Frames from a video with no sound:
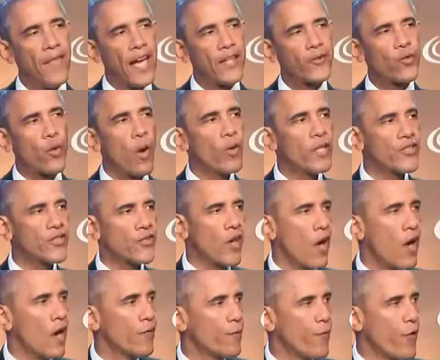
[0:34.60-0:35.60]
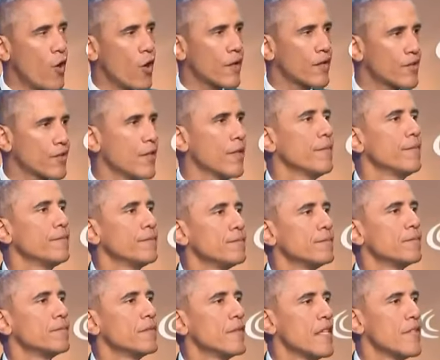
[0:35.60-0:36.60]
That's what we saw in Ferguson
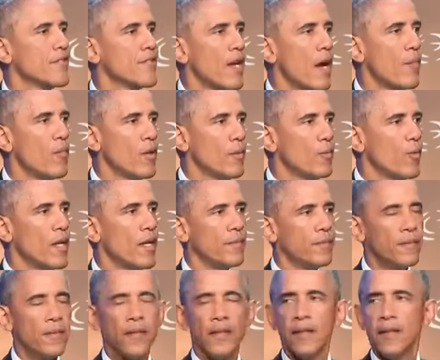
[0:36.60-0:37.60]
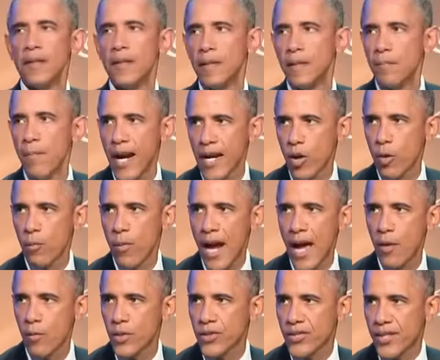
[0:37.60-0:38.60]
this summer when Michael
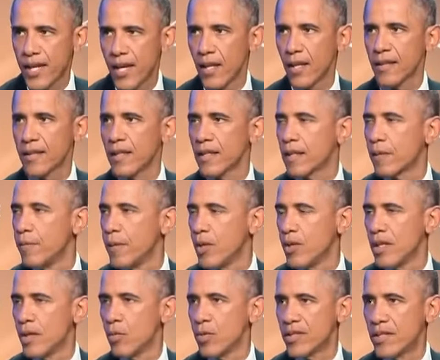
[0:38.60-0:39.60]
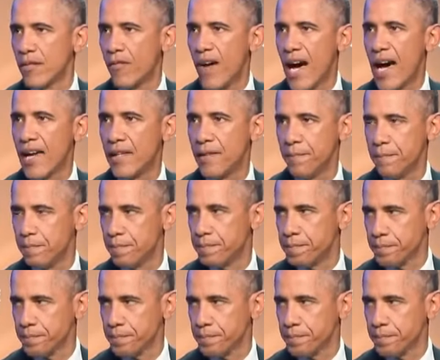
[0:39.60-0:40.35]
Brown was killed and the community was divided.